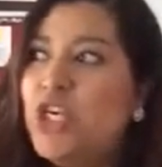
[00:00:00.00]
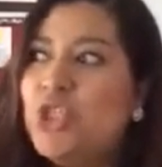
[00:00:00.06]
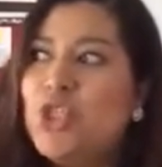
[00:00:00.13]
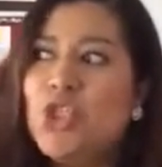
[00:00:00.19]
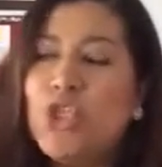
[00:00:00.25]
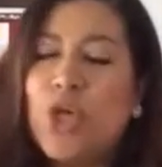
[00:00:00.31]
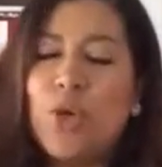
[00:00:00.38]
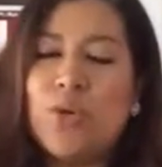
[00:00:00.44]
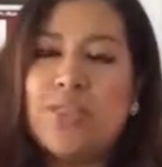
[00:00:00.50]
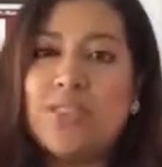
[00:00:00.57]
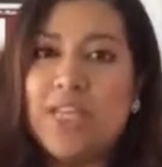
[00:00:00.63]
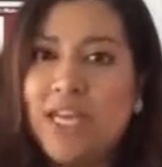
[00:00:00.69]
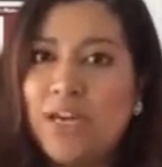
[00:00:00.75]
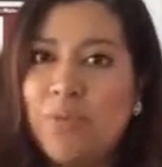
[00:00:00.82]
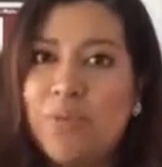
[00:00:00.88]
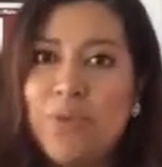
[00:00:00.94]
so
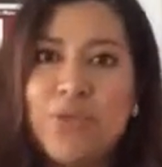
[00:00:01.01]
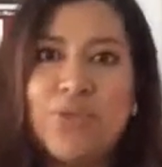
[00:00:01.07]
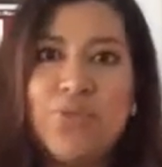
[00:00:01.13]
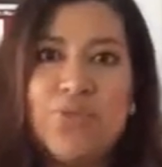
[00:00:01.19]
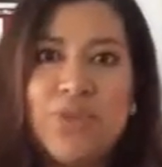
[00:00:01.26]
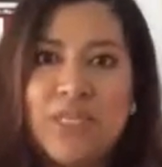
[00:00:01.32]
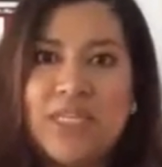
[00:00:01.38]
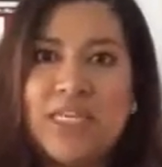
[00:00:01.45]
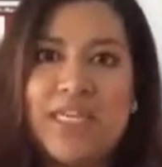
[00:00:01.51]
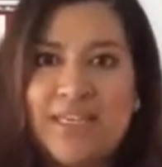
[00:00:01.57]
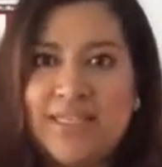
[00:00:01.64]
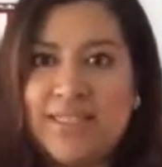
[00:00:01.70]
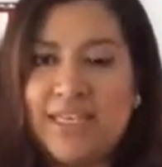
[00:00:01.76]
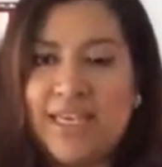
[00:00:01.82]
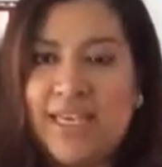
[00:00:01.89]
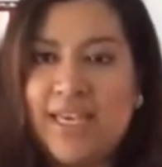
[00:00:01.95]
setup was really
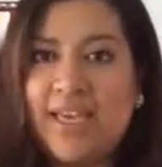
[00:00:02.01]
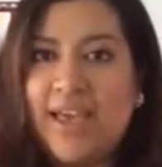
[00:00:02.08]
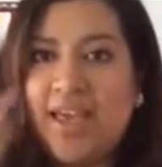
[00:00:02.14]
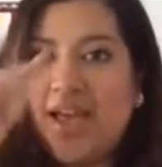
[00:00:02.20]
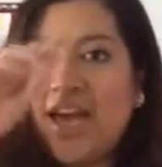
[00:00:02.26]
easy.